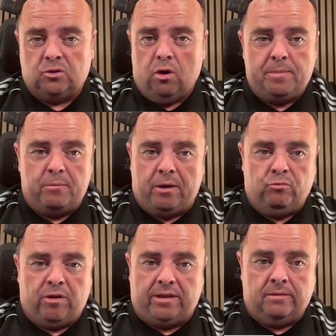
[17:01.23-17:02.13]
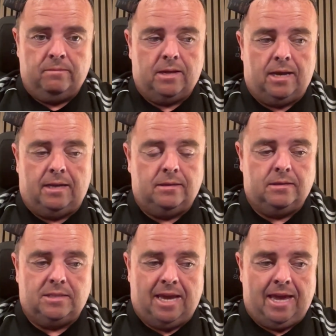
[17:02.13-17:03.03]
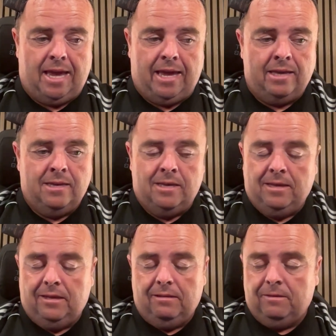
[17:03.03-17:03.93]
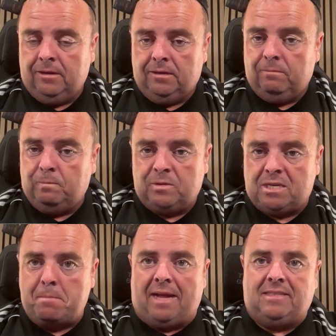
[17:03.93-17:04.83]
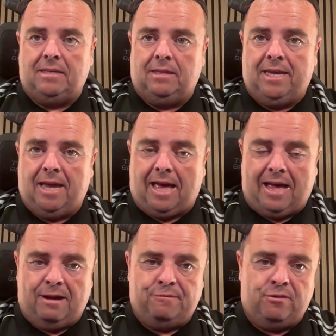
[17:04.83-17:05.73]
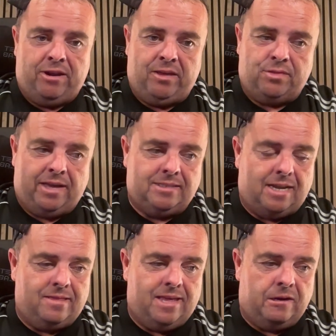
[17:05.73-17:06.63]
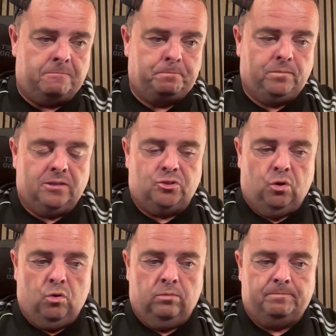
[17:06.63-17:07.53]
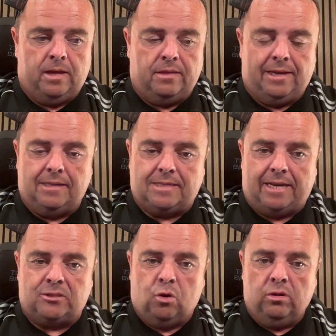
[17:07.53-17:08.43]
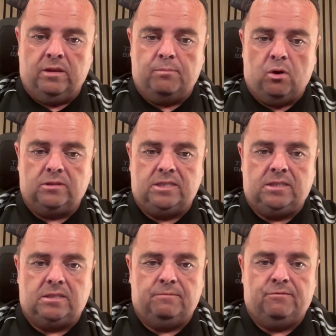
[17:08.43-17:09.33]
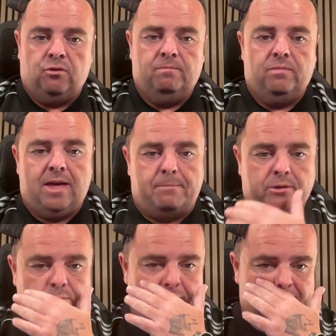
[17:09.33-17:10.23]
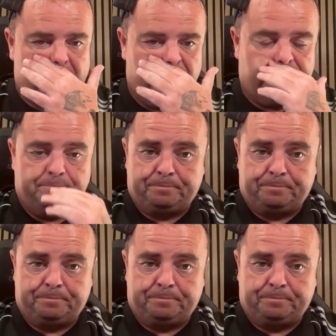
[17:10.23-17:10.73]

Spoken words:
got to be well written, and semantically have the right things in there. So I think it ticks all of the boxes from that perspective.